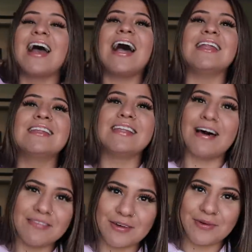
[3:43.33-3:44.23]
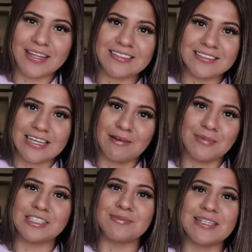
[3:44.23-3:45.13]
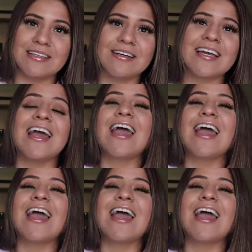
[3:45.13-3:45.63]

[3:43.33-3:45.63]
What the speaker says: I love the way this set makes me look.